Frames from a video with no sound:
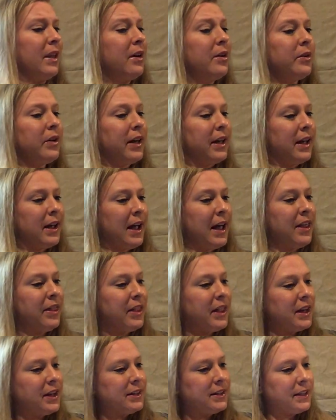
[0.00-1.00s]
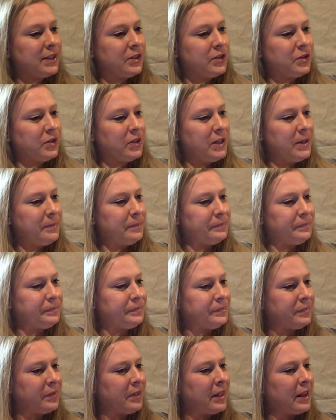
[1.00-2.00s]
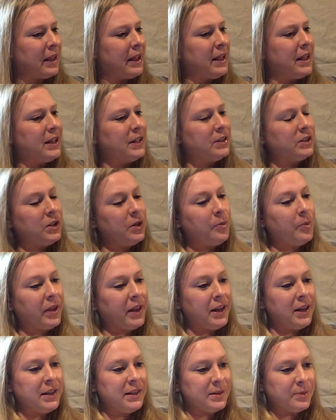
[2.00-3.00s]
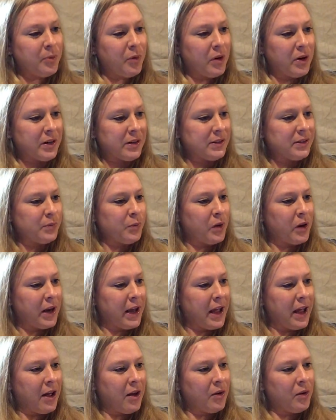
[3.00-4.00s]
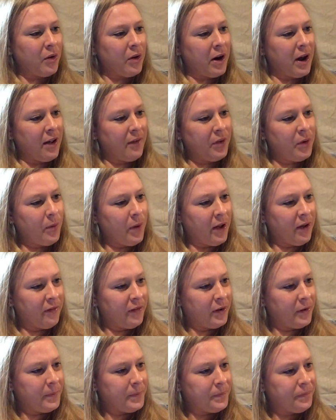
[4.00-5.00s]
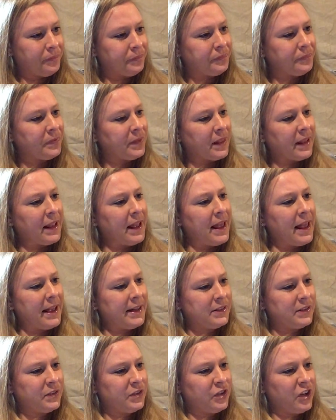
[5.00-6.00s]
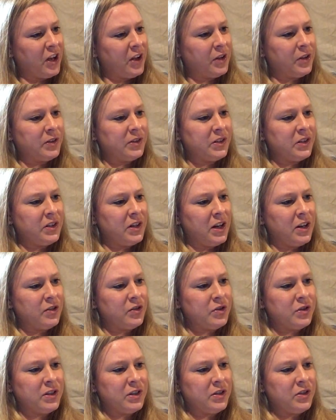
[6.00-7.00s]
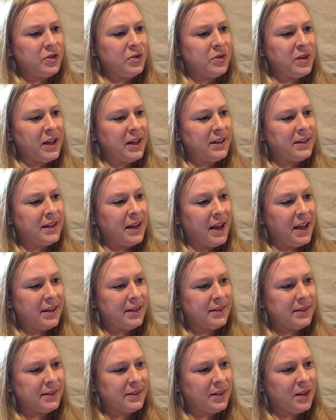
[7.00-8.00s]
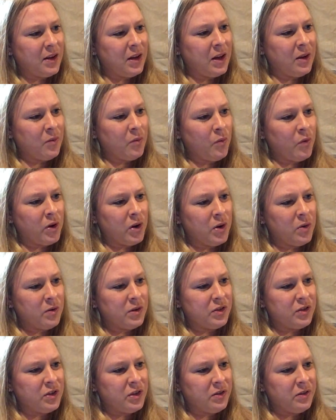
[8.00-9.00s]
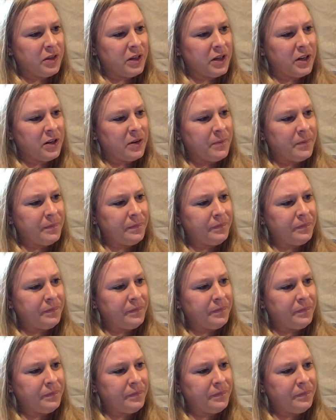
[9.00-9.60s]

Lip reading: Okay, athletic history. Do you play any sports, workout, or have you ever? As a child or teenager, did you take dance, and were you a cheerleader?